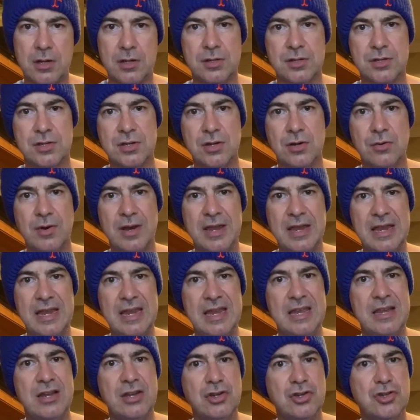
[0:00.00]
So
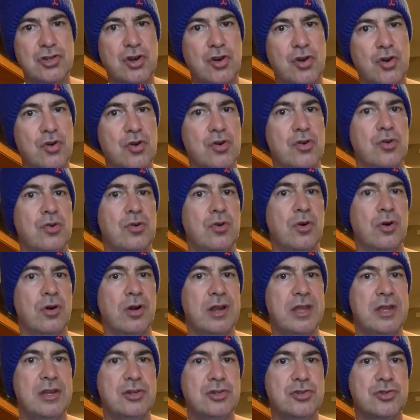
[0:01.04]
internal or
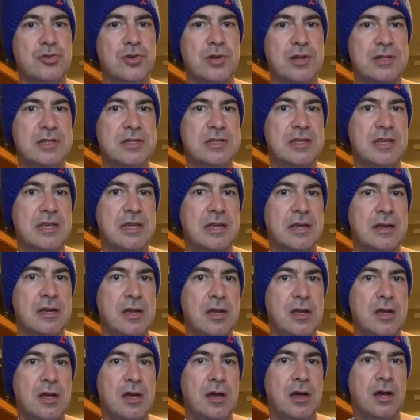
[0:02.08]
intrinsic
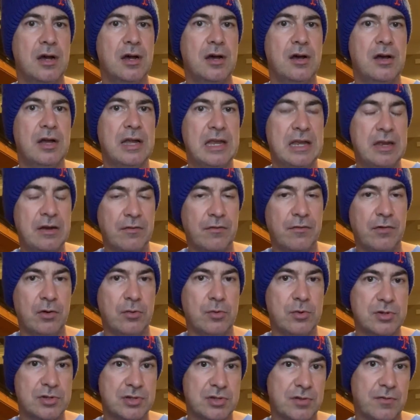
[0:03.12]
uh,
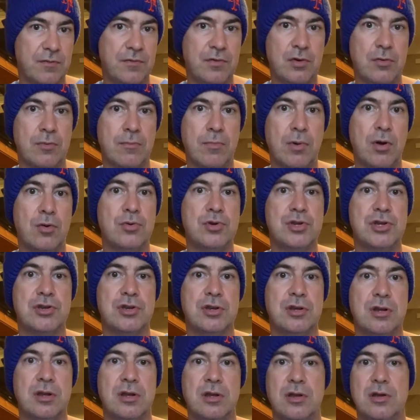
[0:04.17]
influence of your
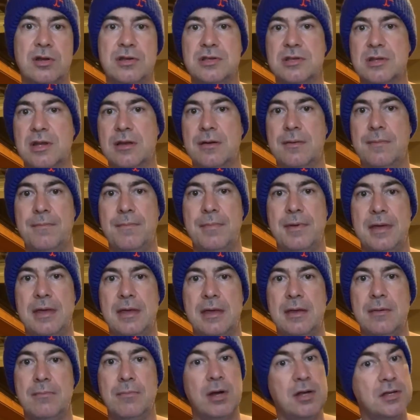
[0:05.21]
motion is going to
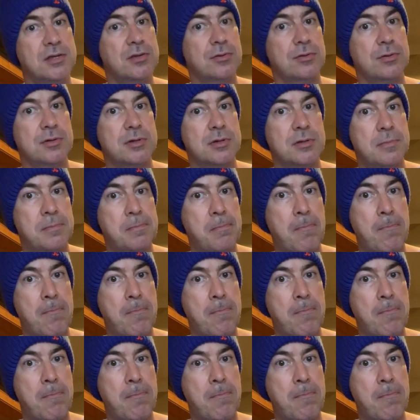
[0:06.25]
be muscles.